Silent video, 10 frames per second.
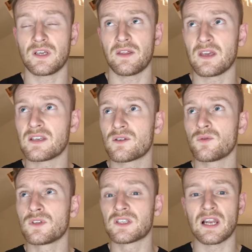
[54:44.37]
I think it's
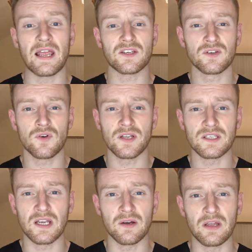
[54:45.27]
called the selection
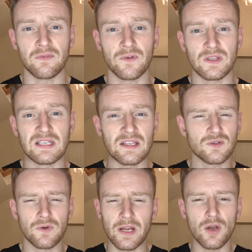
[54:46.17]
criteria for
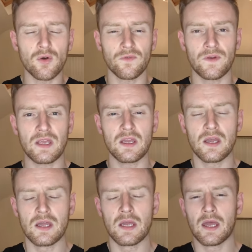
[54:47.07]
dental radiography.
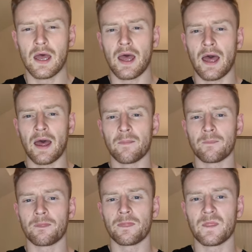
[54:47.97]

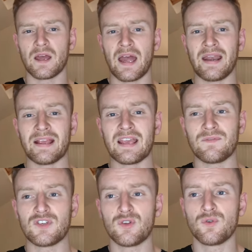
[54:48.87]
Um, and it
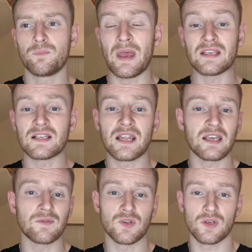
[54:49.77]
gives you basically it
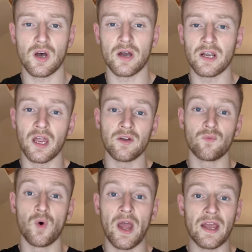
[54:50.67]
gives you a guideline
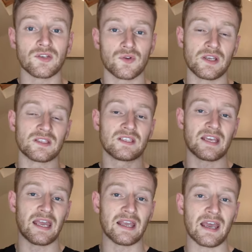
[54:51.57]
of what x-rays to
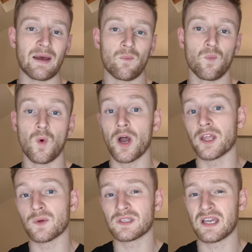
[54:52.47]
take and why
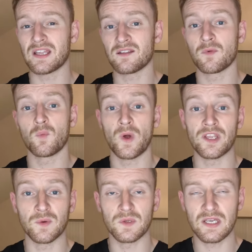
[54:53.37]
you would take them and
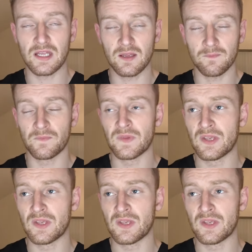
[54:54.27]
when you would take them.